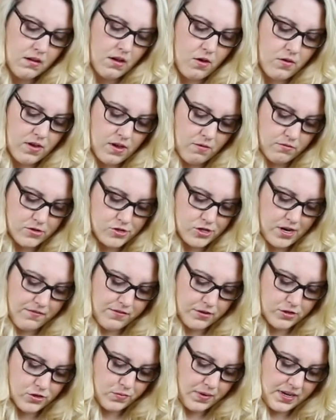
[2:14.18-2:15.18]
Okay, once you have
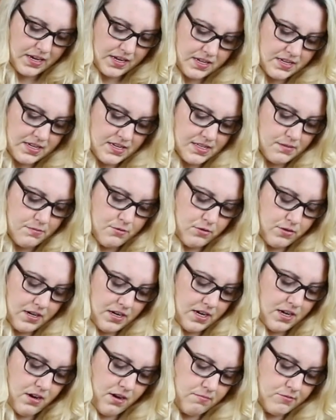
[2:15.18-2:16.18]
your sweetened condensed milk in
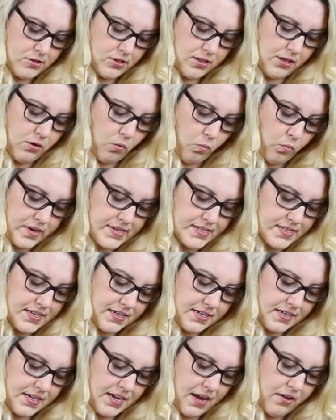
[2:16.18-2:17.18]
here, I'm just gonna whisk
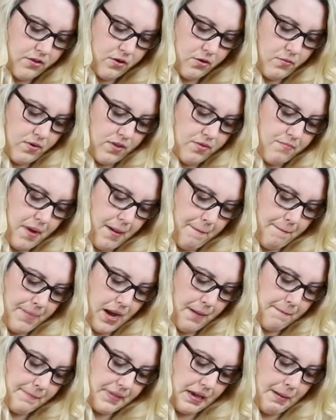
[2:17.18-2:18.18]
it together with my
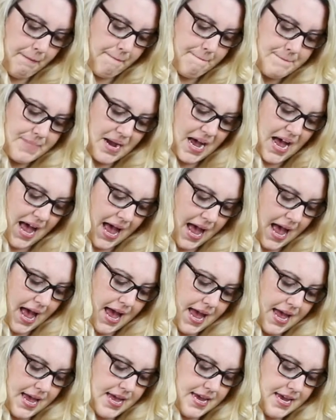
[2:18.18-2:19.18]
pumpkin
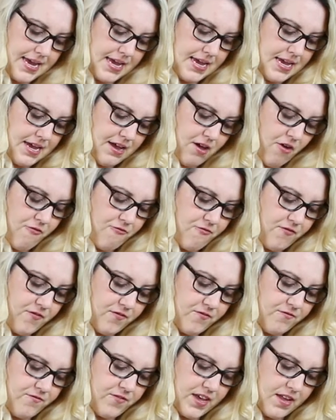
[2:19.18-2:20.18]
pie
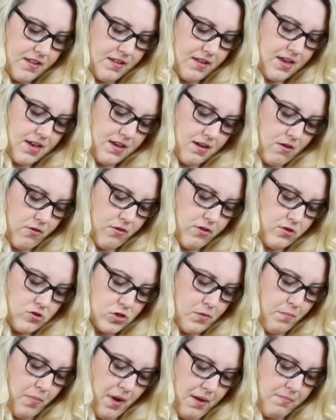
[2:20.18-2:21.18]
filling, or there's
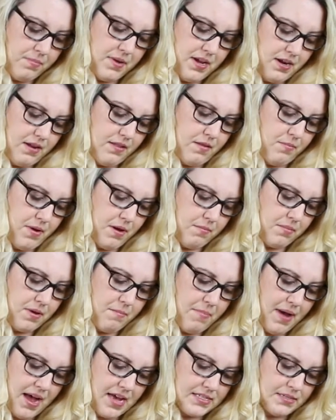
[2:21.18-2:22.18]
the pumpkin and the pumpkin
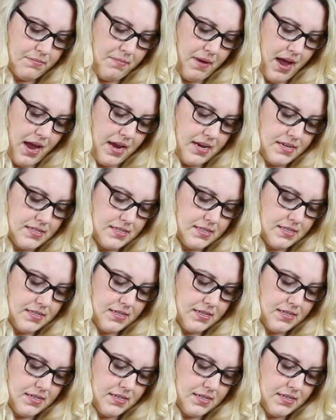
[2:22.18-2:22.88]
pie spice.